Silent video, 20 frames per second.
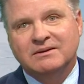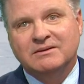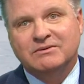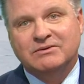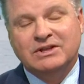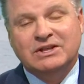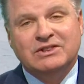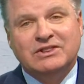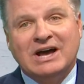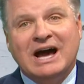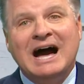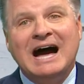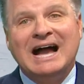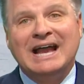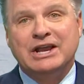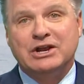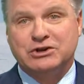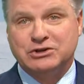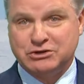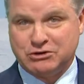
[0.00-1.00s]
then the
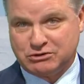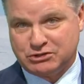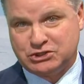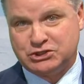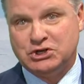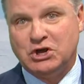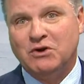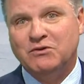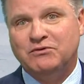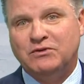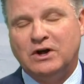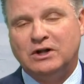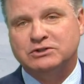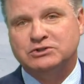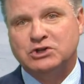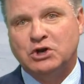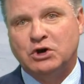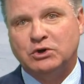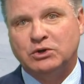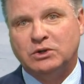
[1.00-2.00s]
higher your snowfall
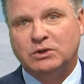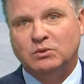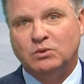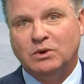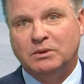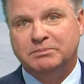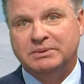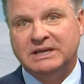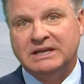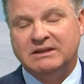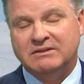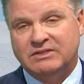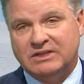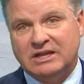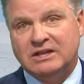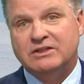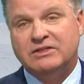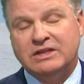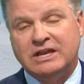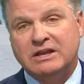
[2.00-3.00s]
total will be.
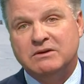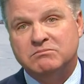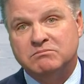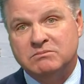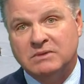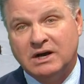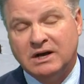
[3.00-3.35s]
The